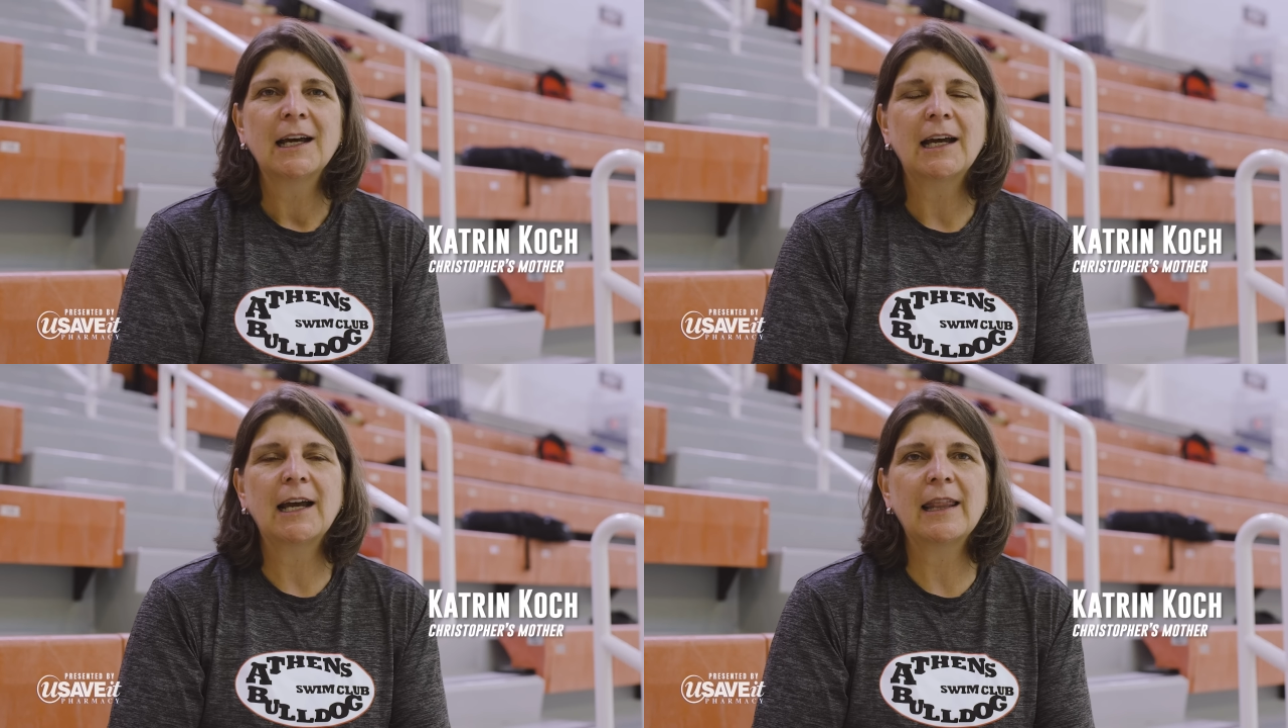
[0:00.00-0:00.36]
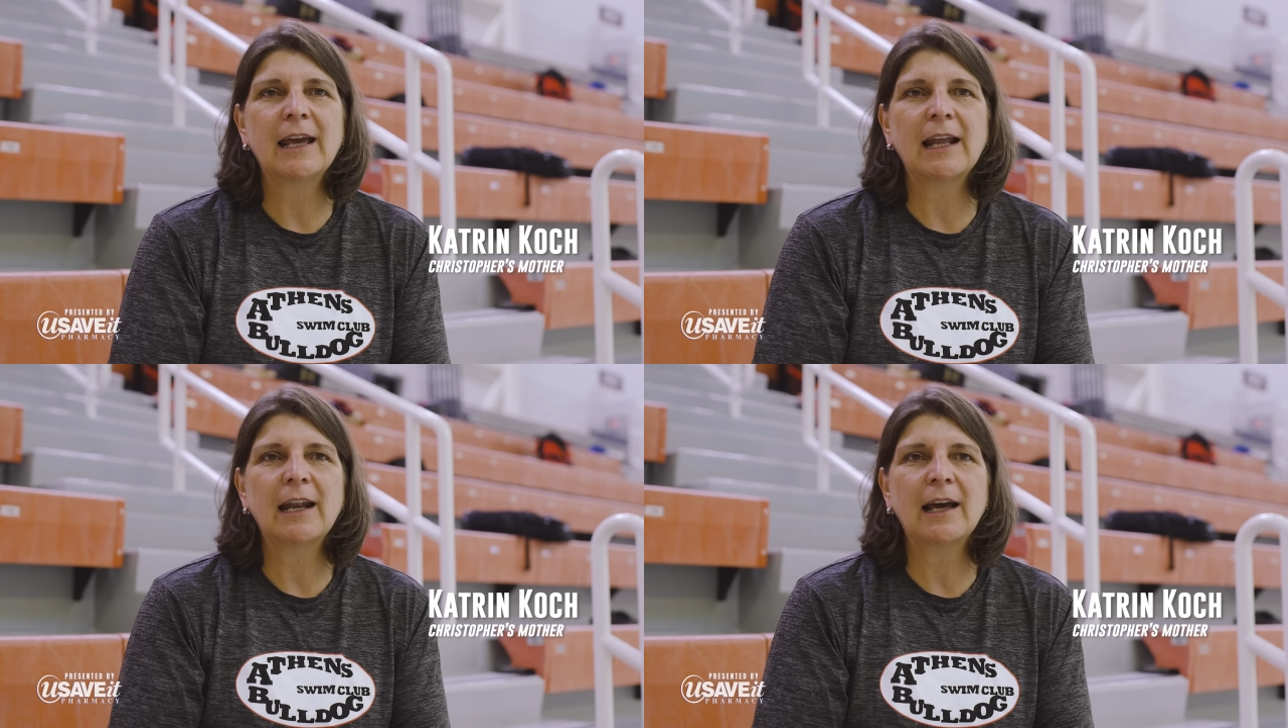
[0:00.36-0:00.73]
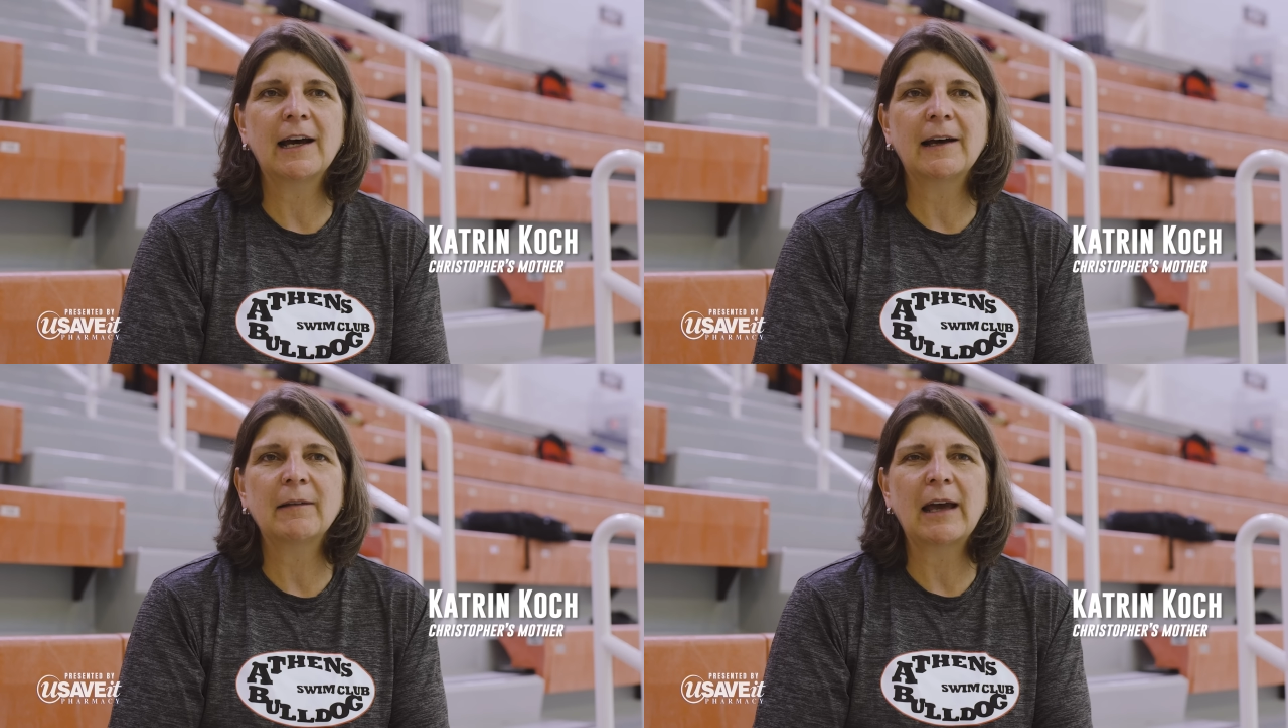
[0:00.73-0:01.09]
And then
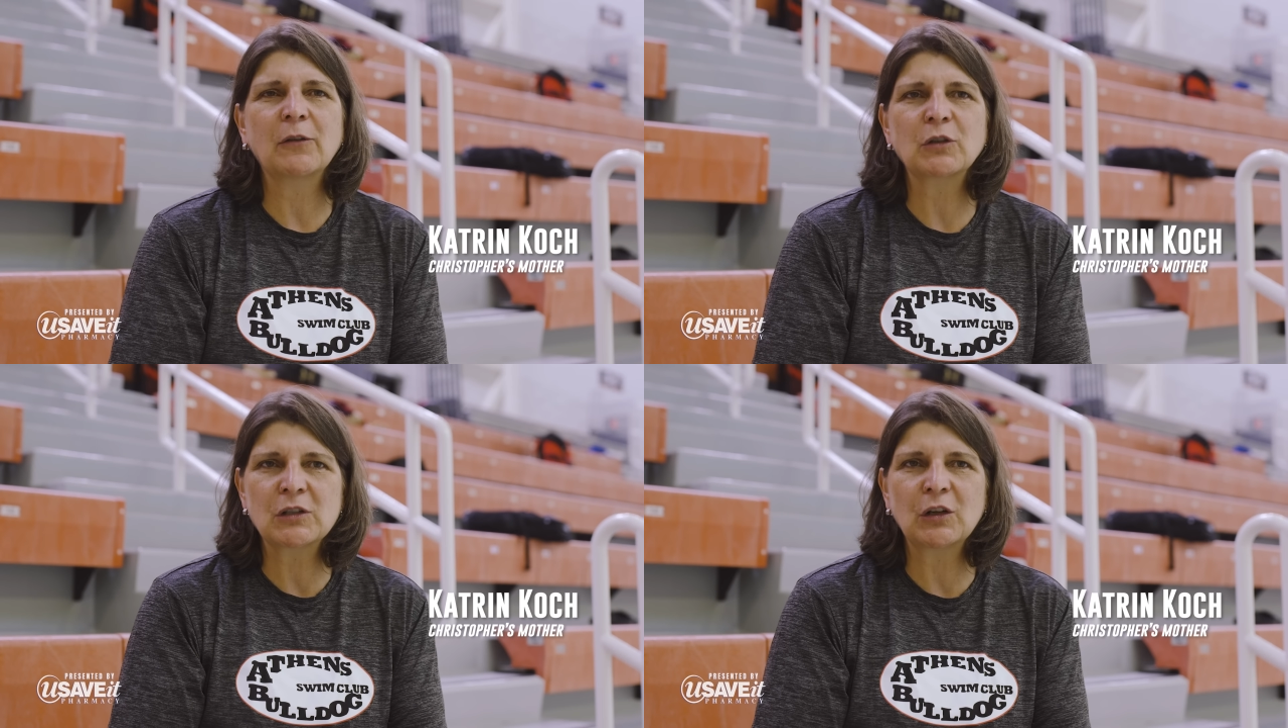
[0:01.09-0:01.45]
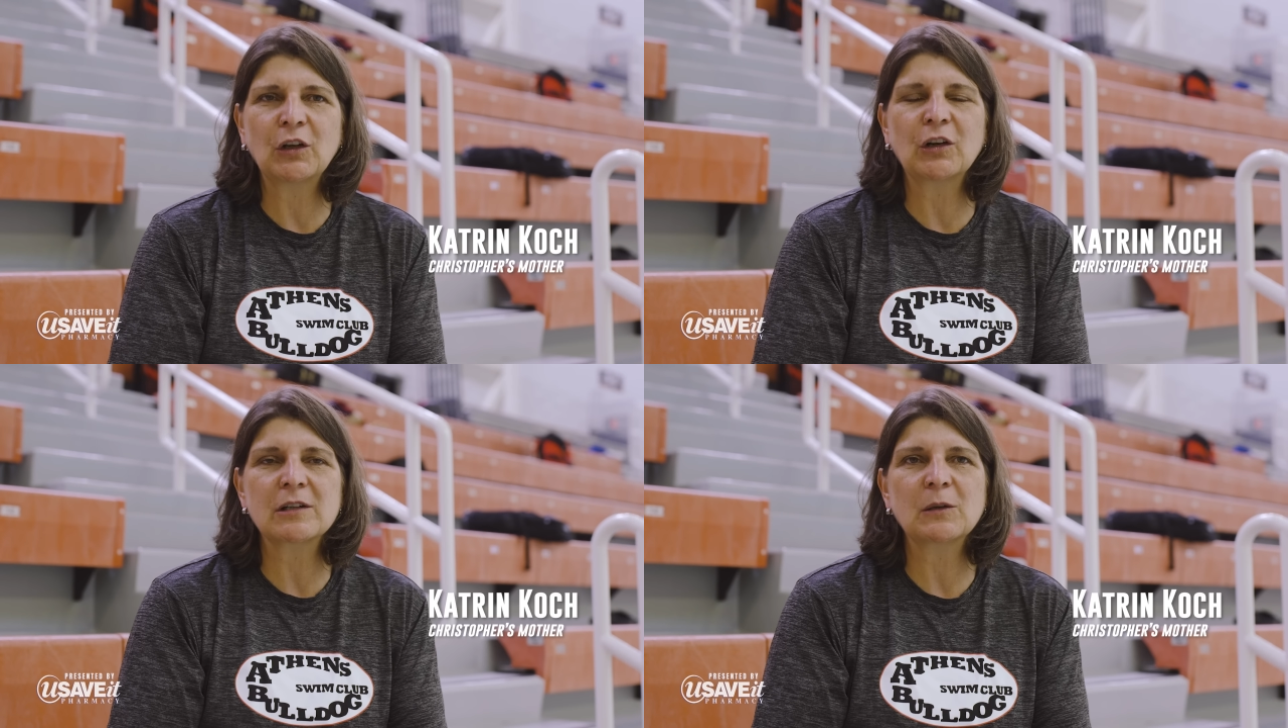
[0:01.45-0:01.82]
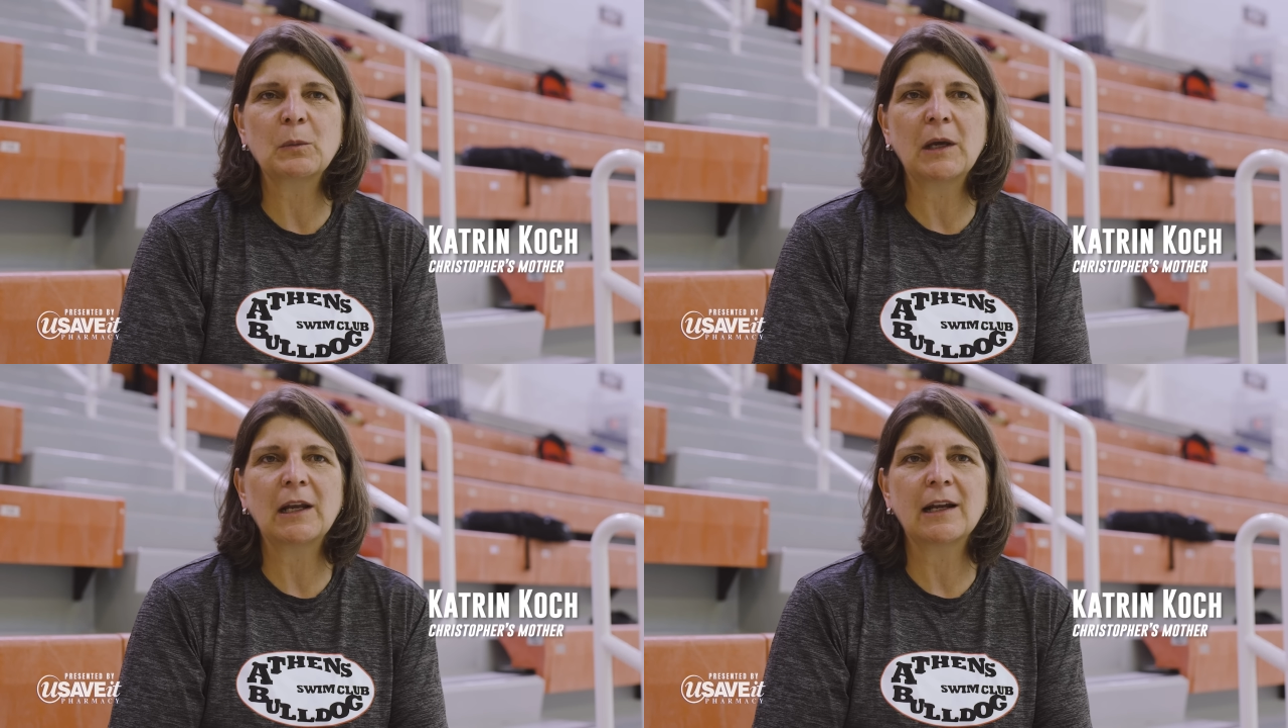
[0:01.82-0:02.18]
after 2 years
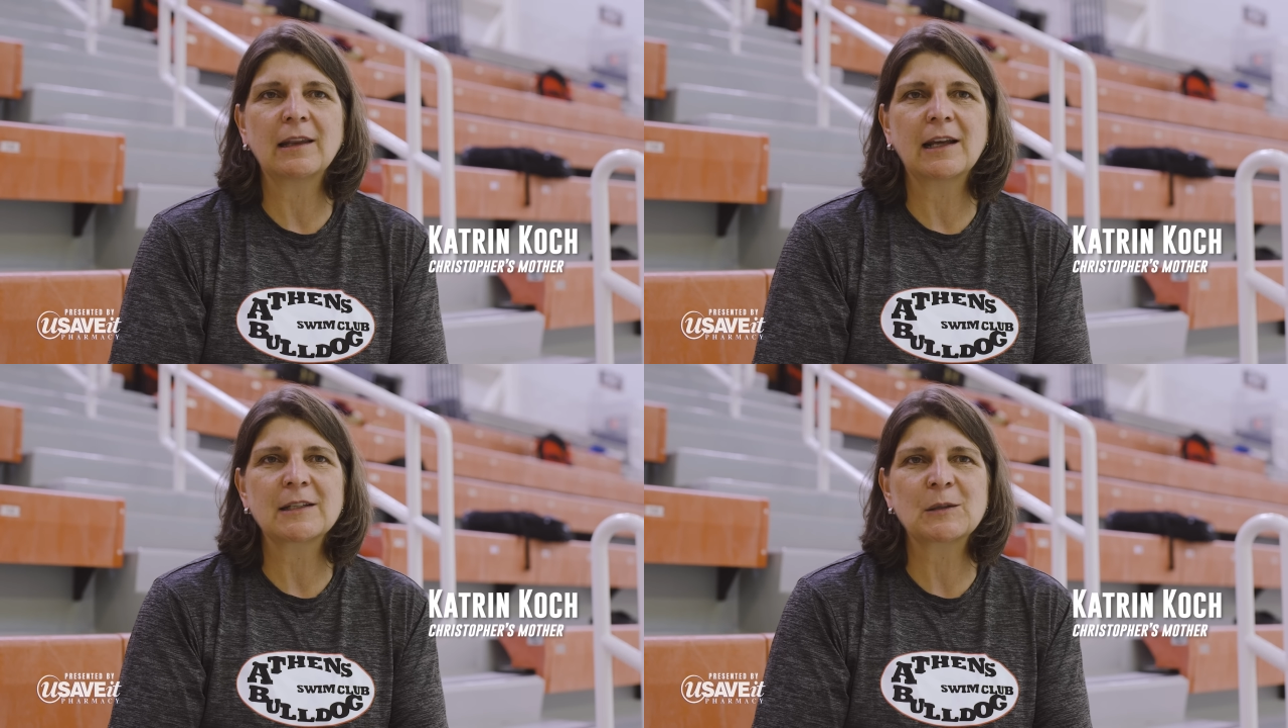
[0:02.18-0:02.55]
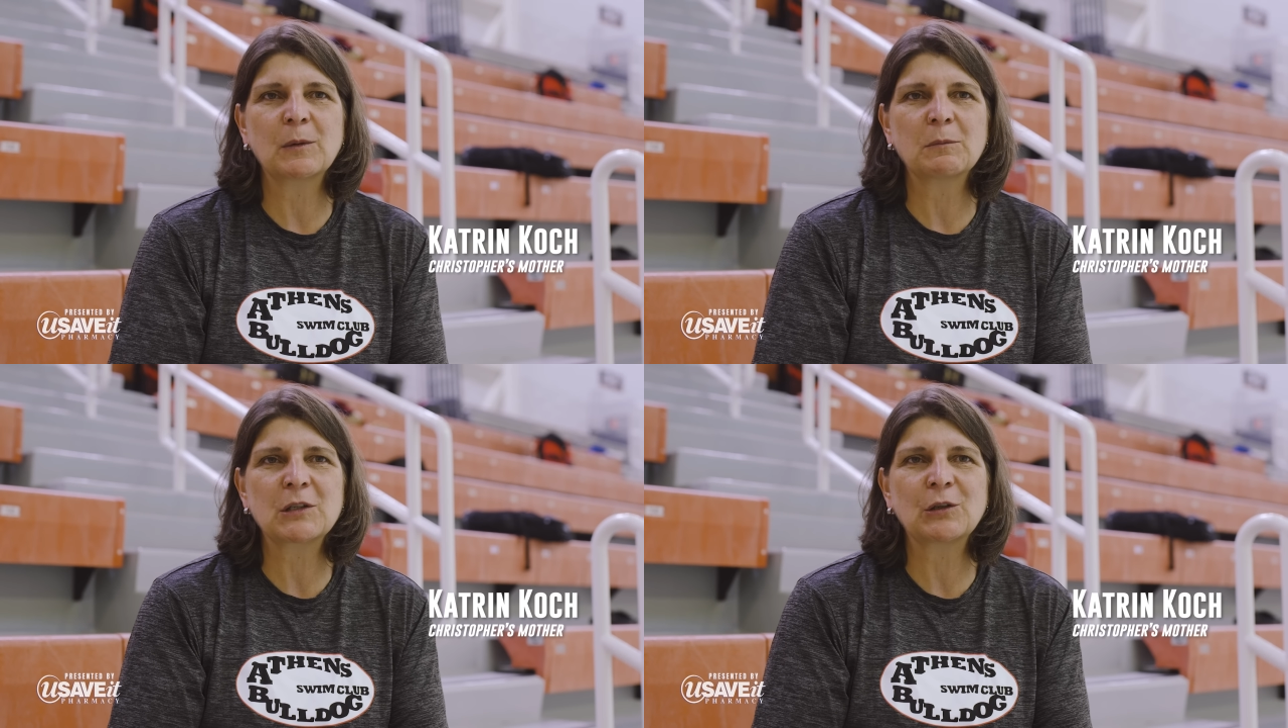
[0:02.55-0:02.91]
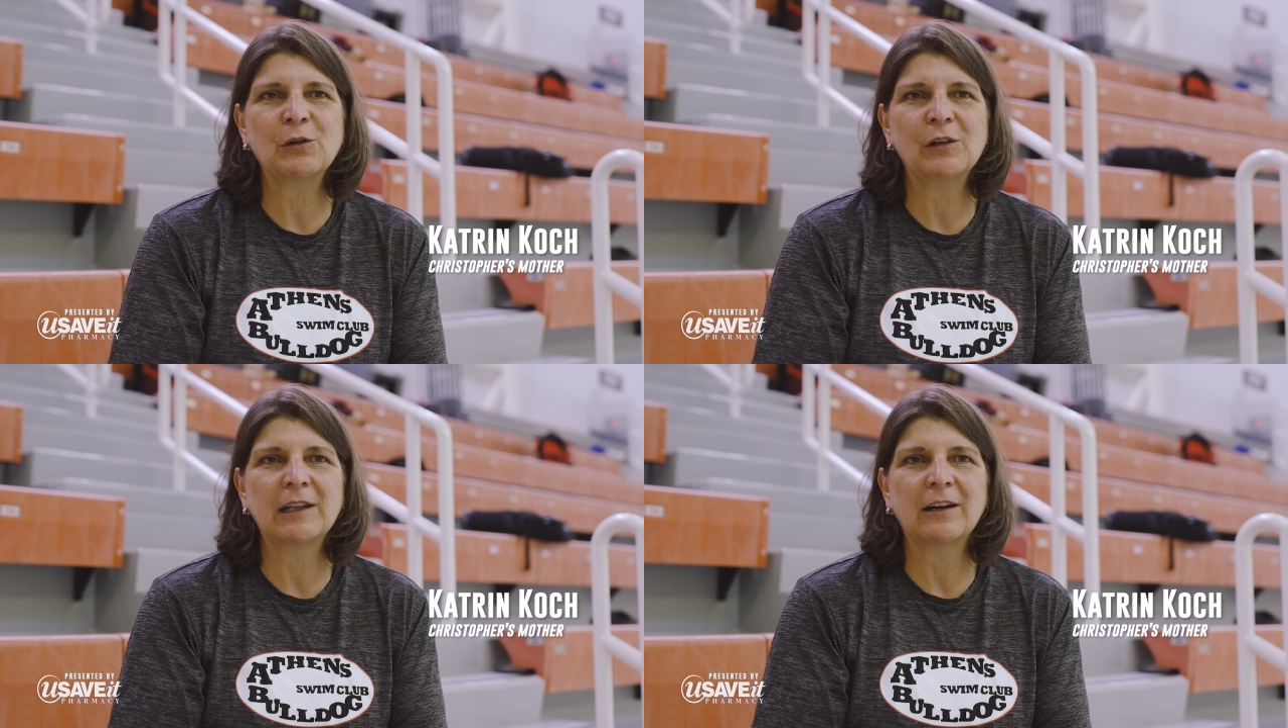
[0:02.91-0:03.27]
of being in the swim
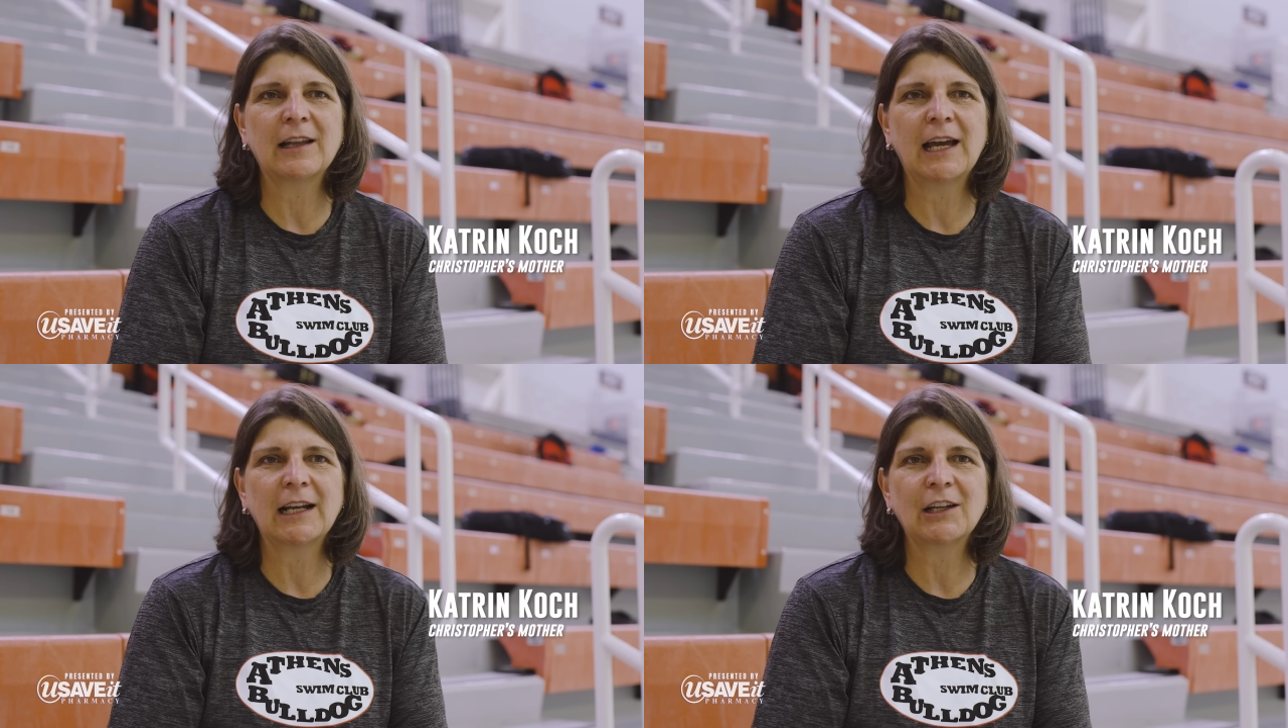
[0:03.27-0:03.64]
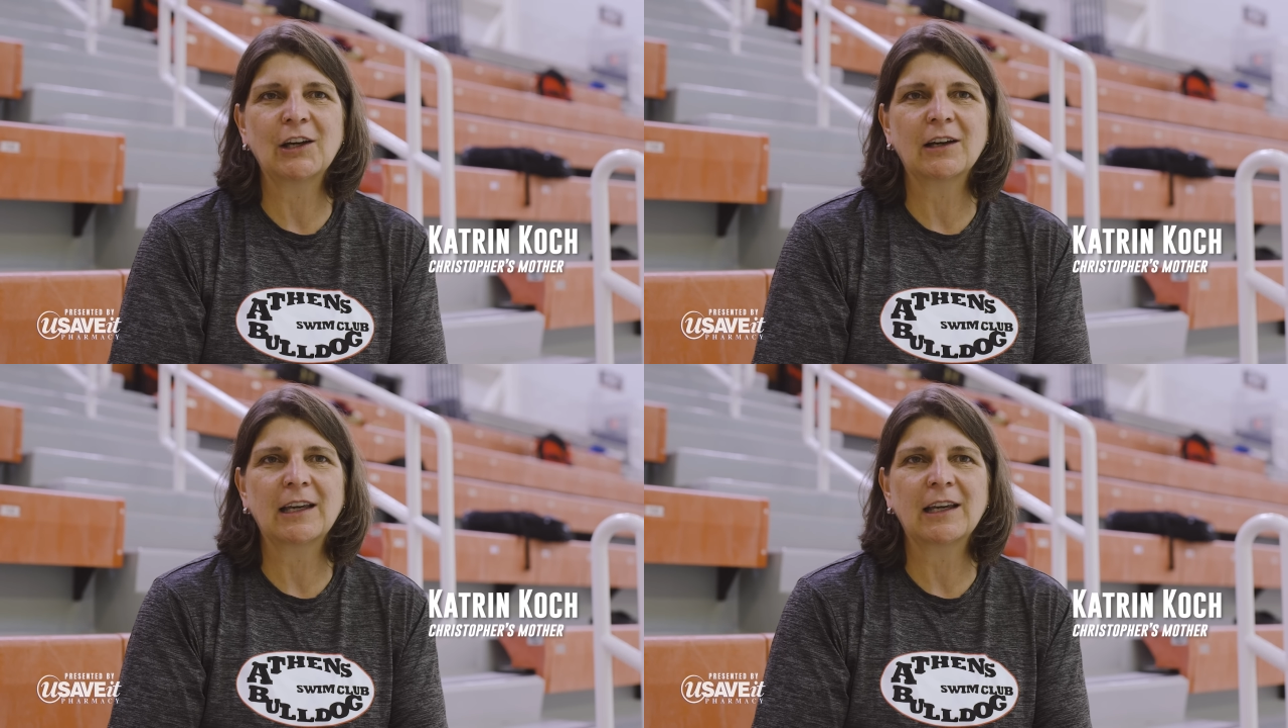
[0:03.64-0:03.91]
school, they're like, look,